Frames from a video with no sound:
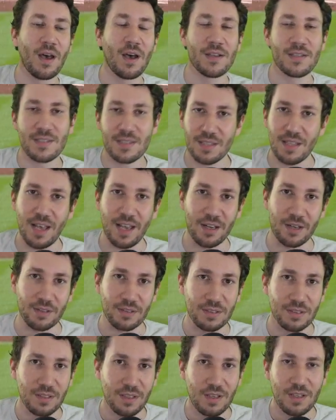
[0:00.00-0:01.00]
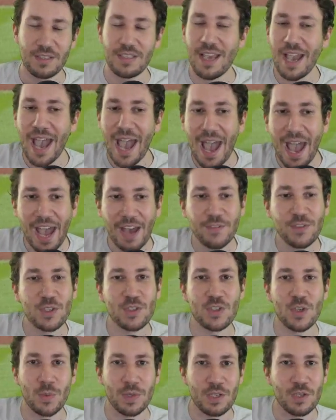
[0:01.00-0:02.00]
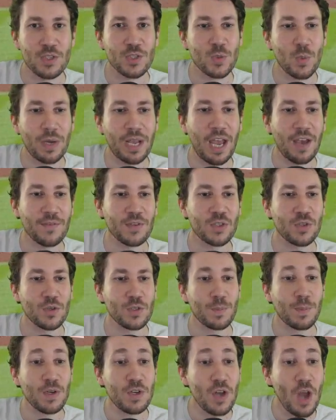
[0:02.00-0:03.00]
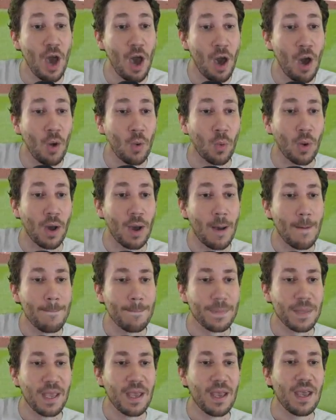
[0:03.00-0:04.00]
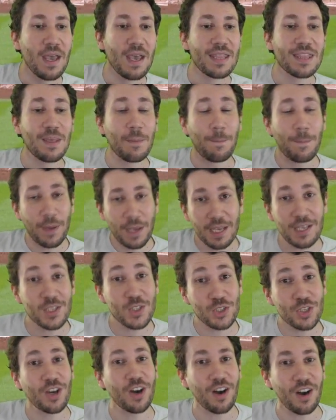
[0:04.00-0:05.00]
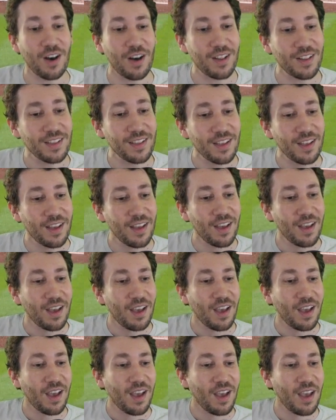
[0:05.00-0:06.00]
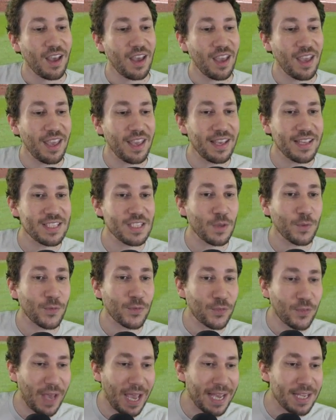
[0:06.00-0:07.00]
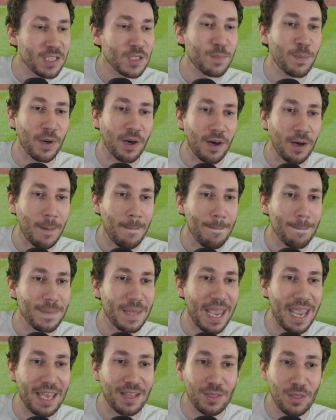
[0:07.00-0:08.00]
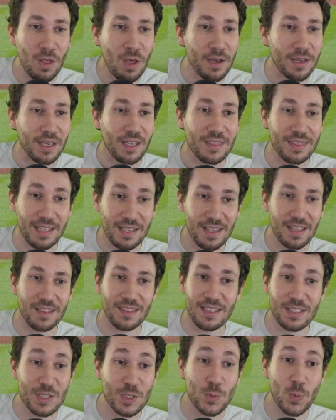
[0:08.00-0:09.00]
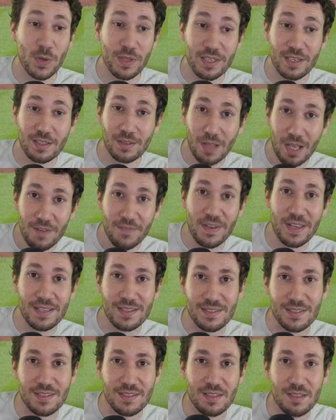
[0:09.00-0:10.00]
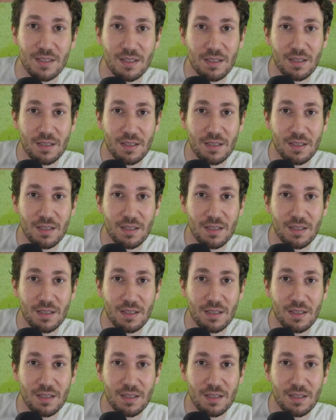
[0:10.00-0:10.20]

a slider. You have to do it. He just swung out of his shoes. But no! The pitch call is a fastball. And look, this is where the glove is.